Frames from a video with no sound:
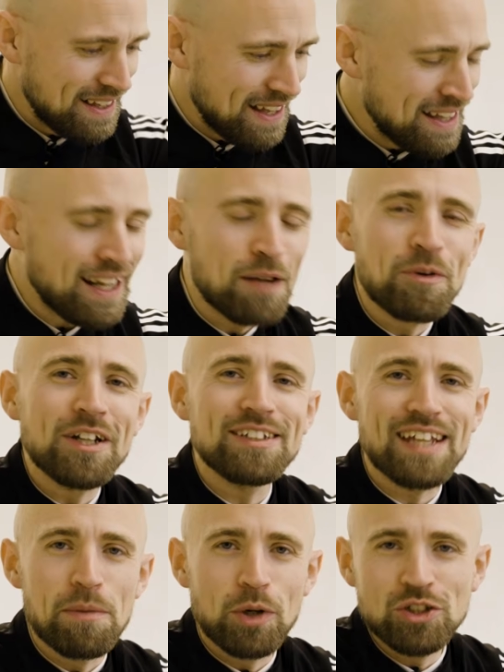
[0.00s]
And then I'm gonna
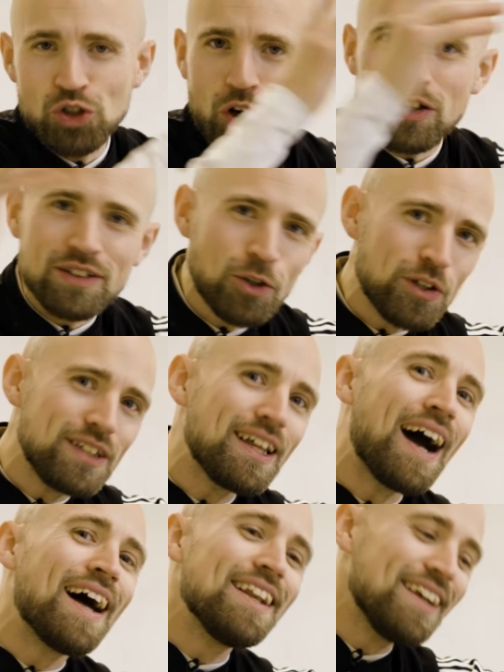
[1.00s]
say Buongiorno
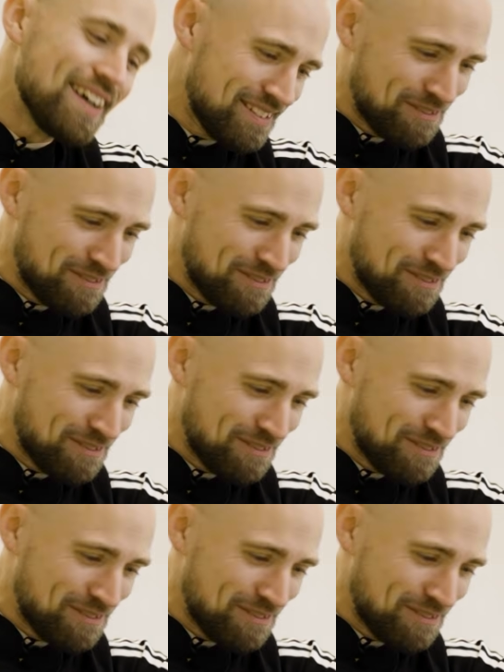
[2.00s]
Italia